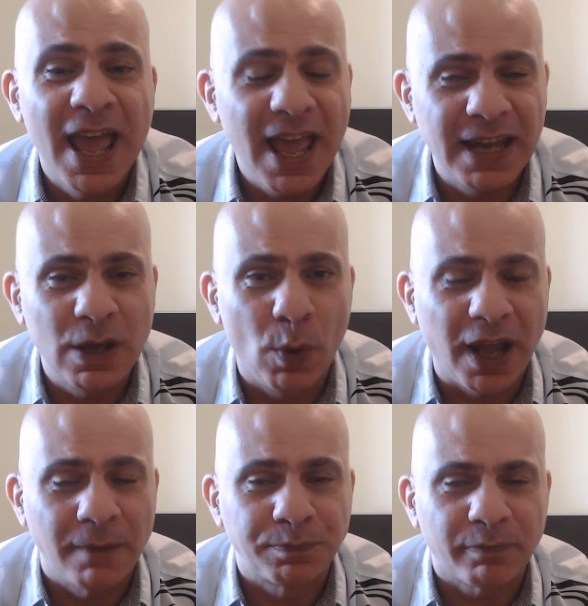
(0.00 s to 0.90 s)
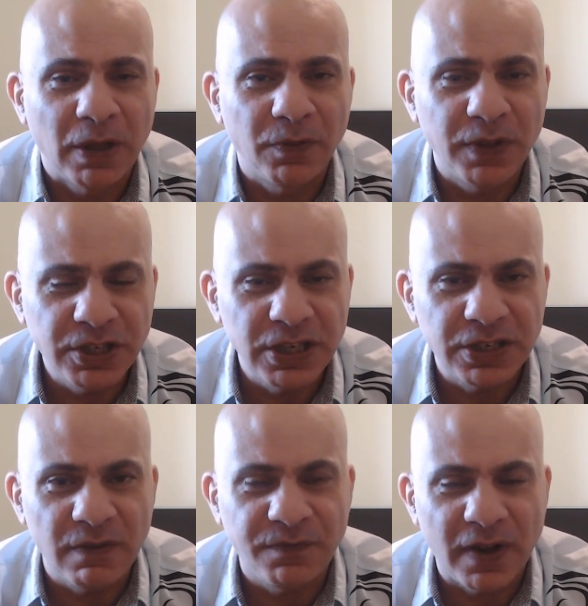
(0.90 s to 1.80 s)
Anyway, this is
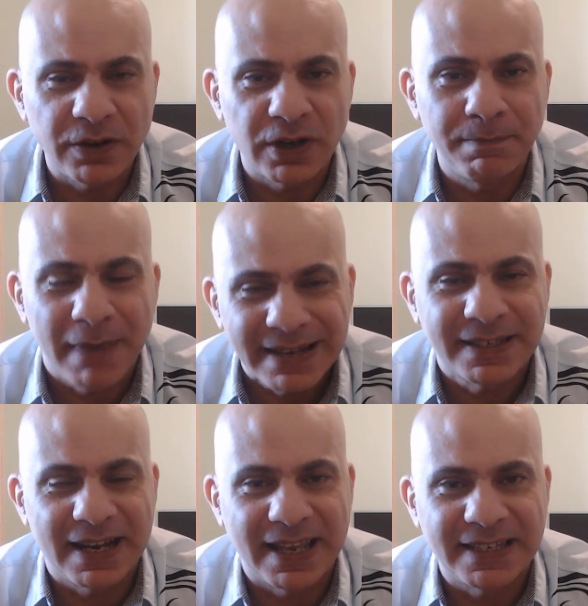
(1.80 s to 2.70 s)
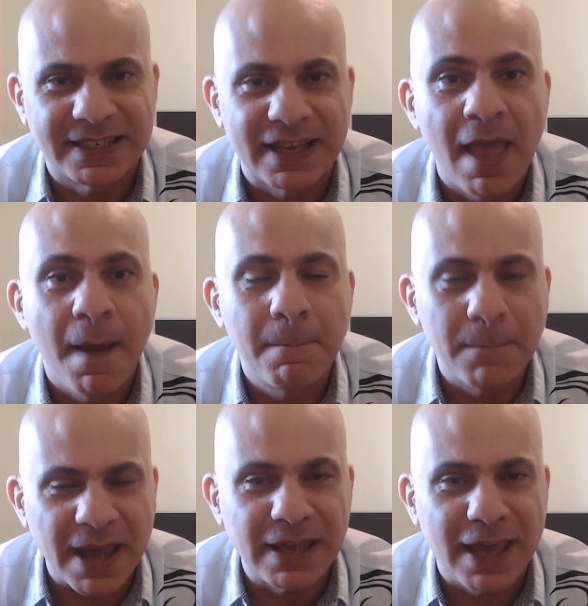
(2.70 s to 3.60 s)
the fundamentalists
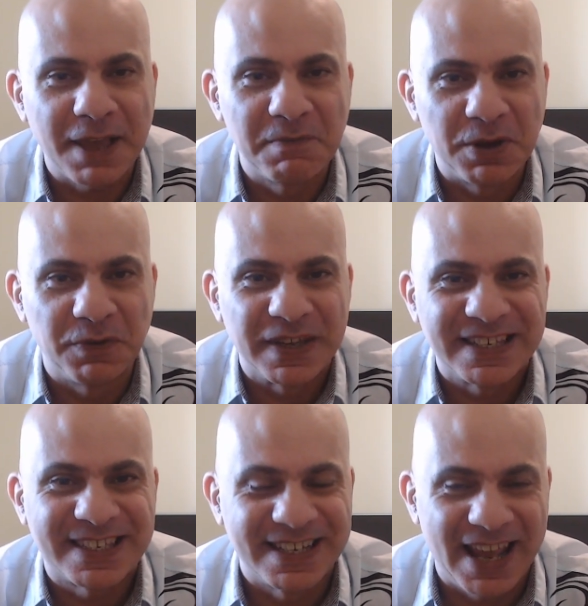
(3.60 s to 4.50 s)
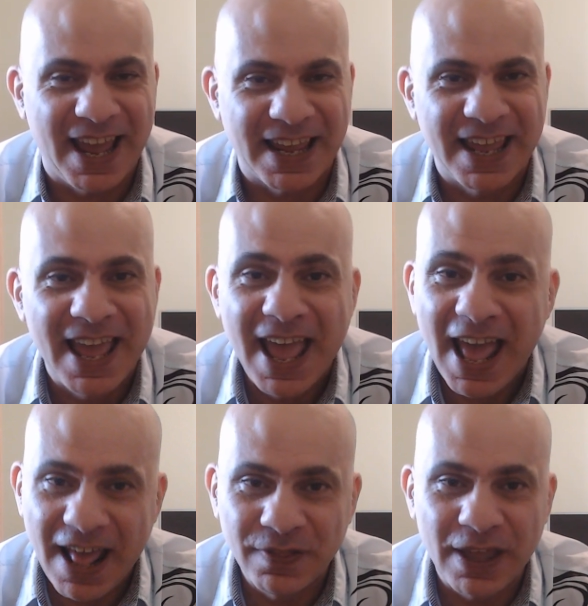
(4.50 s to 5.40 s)
making movies today,
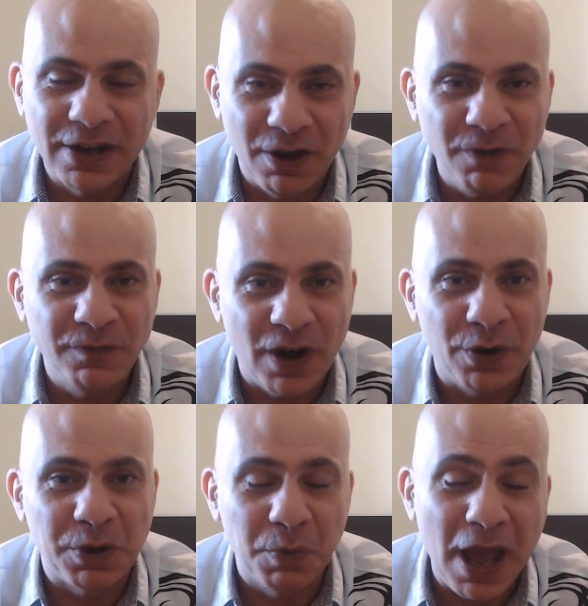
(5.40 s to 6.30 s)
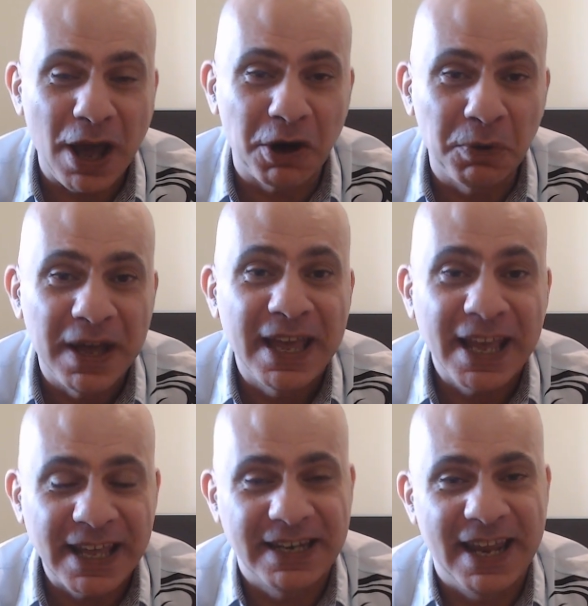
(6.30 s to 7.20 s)
and they're not very well
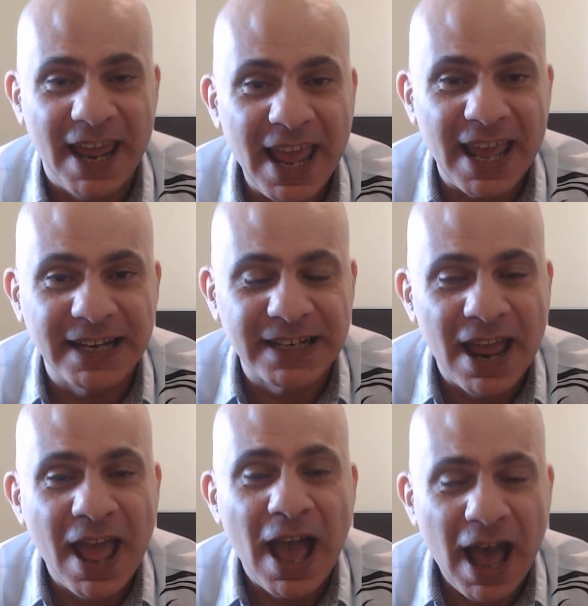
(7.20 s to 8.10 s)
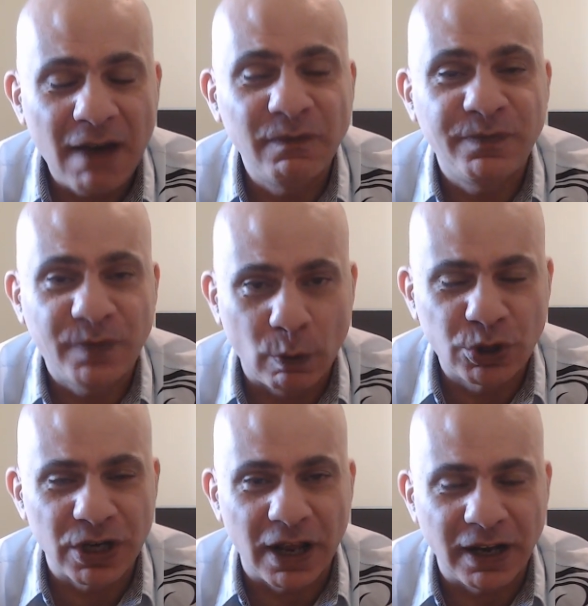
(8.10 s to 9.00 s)
in the head,
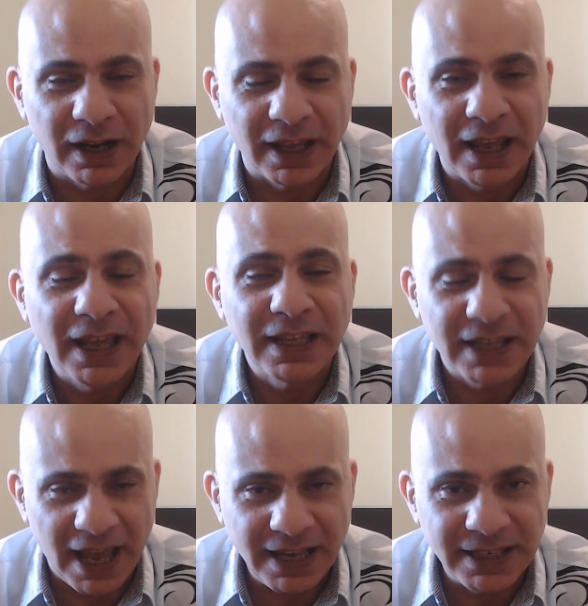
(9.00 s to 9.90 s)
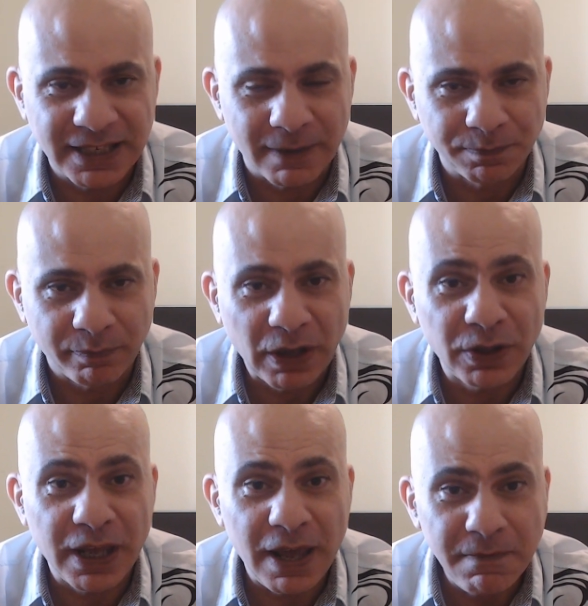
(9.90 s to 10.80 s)
unfortunately. Yes,
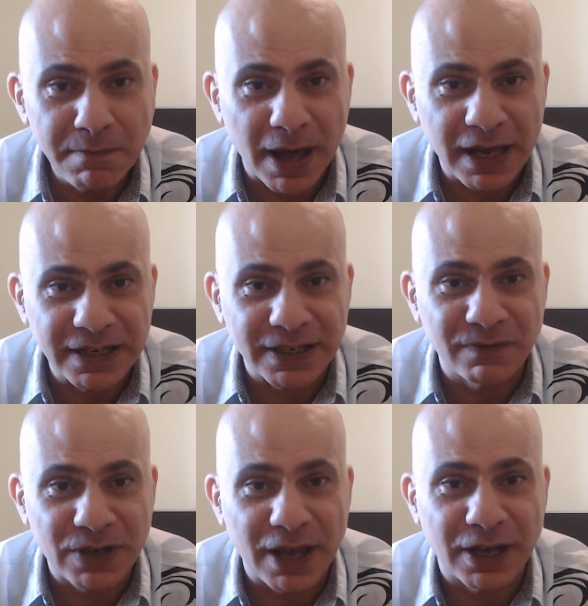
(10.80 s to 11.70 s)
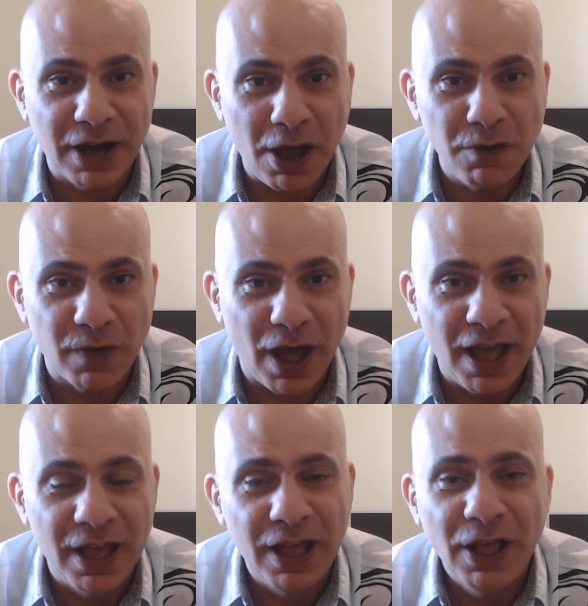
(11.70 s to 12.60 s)
the inmates have taken
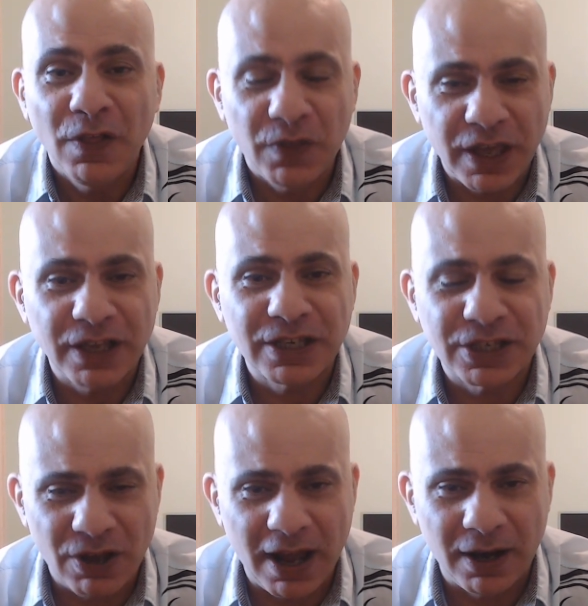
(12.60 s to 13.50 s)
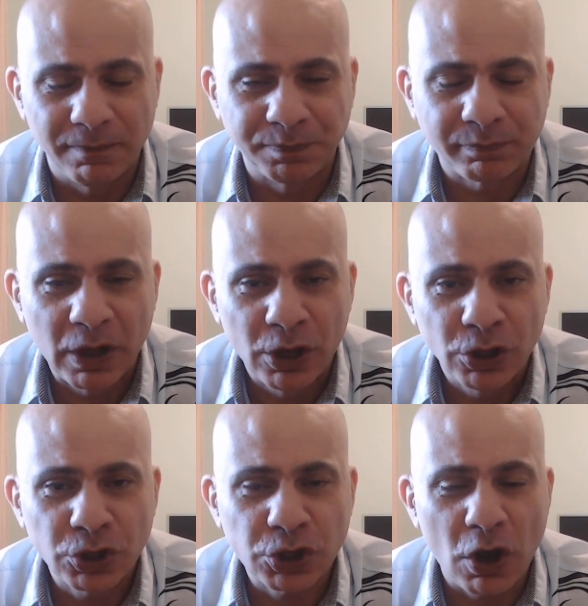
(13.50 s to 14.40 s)
over, the asylum.
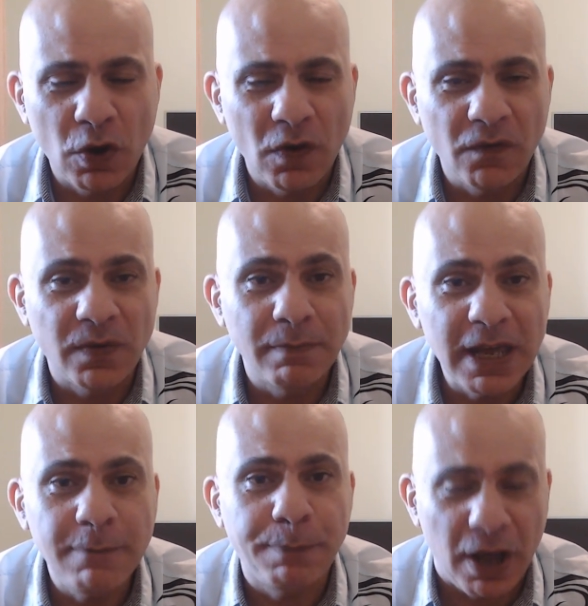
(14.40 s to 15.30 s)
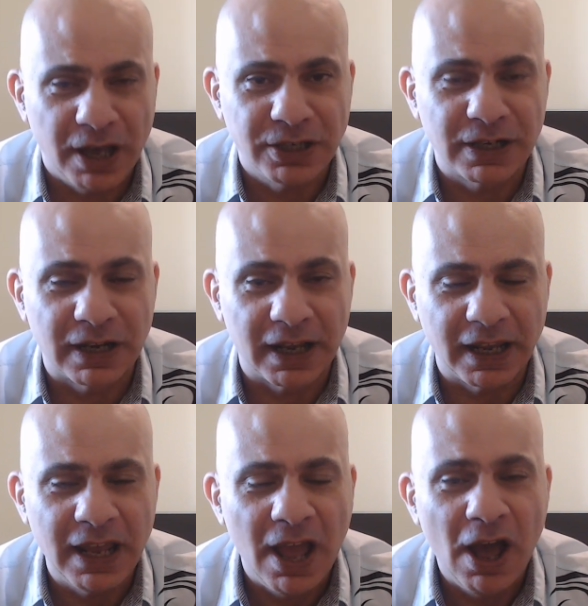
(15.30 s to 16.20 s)
So, for me
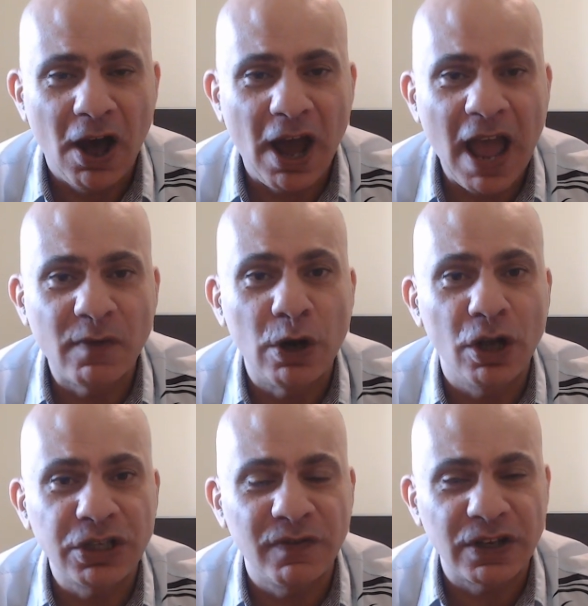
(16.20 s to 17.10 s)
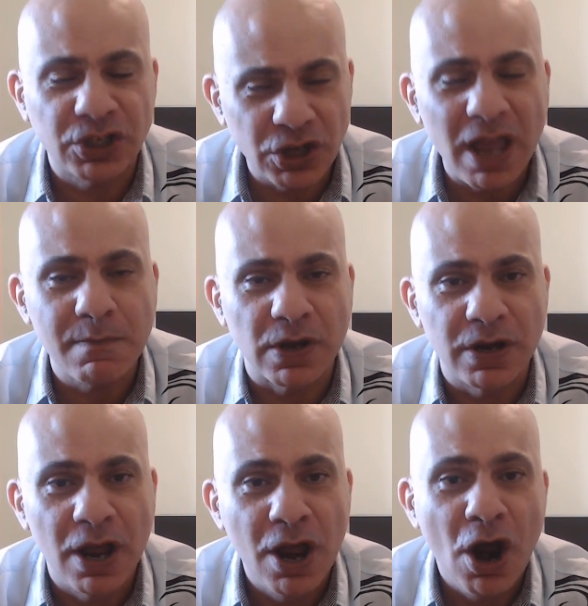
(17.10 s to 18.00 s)
personally, I have a lot of
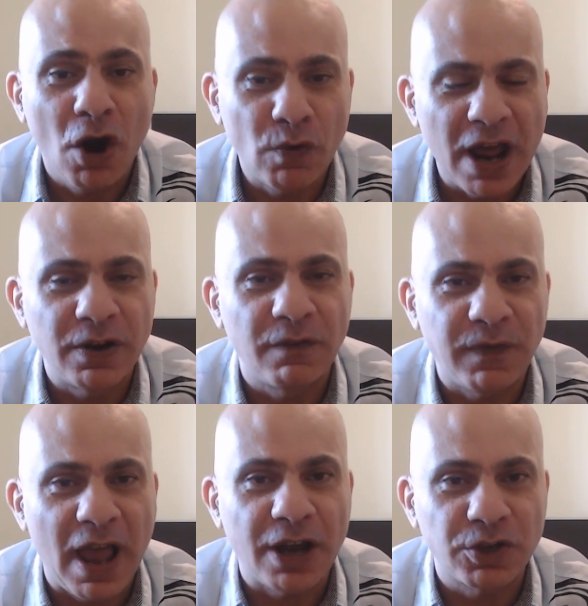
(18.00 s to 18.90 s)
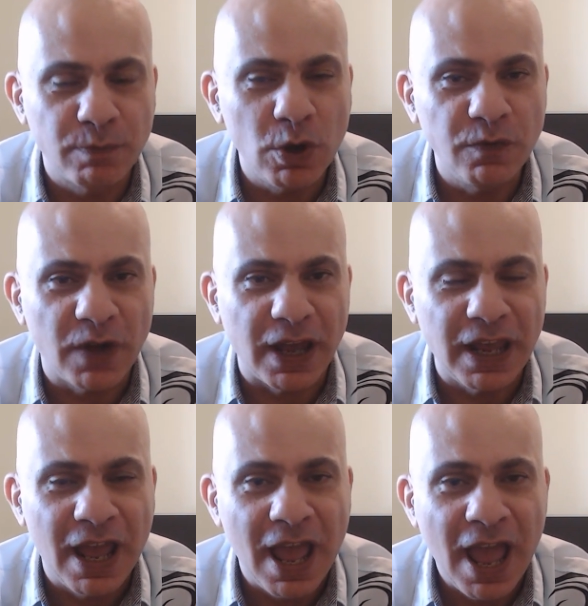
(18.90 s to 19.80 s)
excitement around the Flash
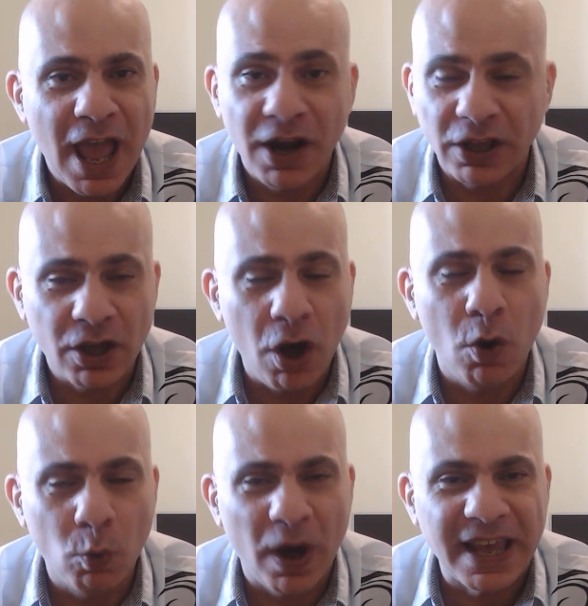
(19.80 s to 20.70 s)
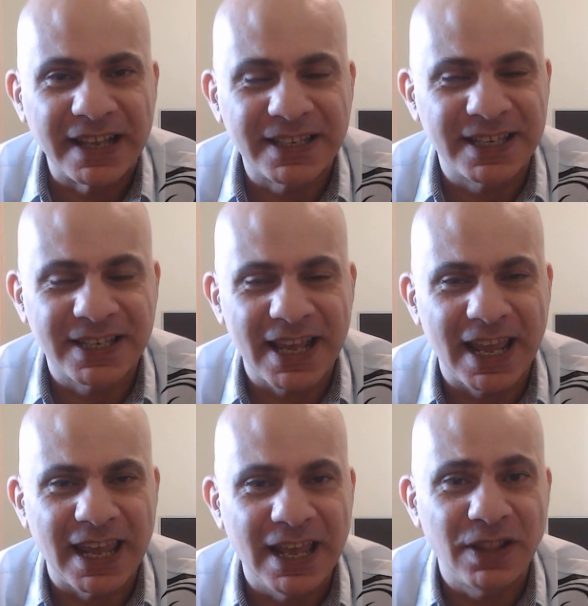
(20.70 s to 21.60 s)
movie, and I can't wait to
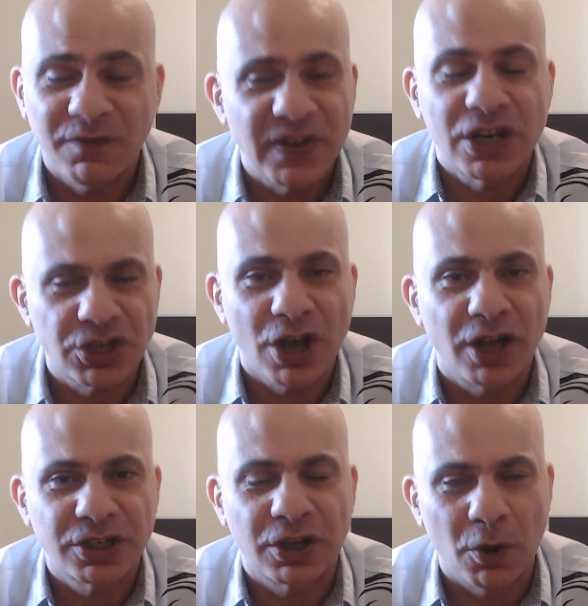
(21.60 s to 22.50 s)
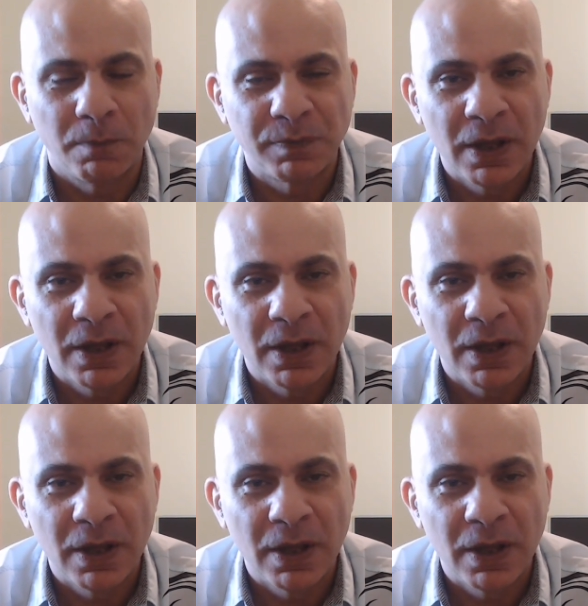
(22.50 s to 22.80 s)
see the finished article.